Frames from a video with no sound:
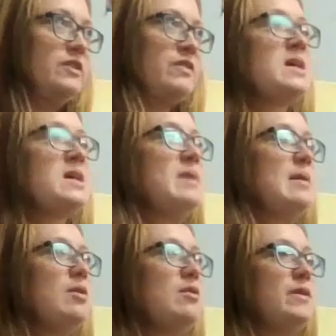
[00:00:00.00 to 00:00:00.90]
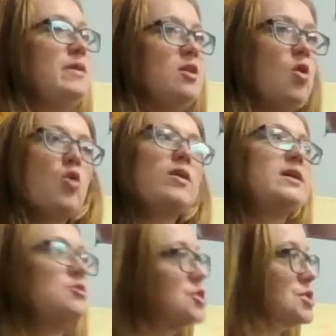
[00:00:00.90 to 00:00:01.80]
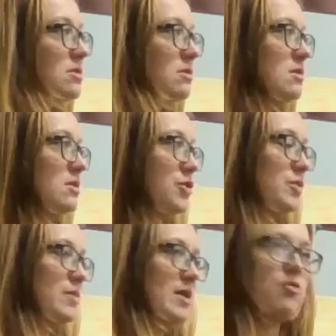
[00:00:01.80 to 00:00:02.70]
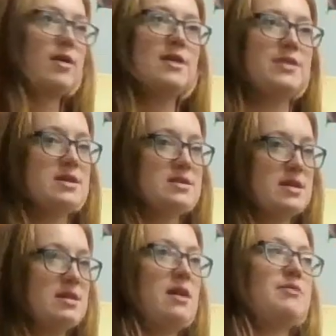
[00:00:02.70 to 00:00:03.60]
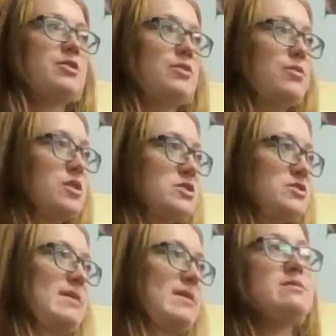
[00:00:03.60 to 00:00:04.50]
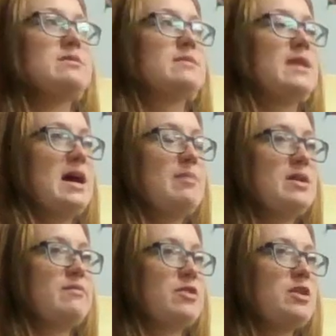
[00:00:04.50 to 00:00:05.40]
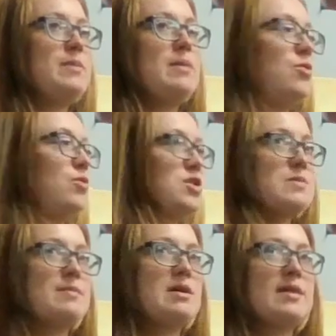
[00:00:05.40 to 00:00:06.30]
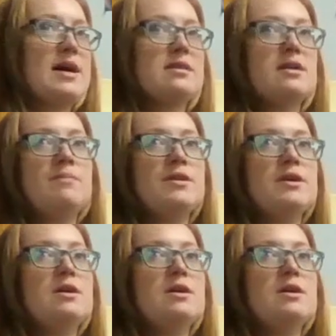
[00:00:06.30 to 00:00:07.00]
for some people, feeling orange could be a great thing because they love the color orange. It reminds me of something happy. And for other people, orange might be a bad thing.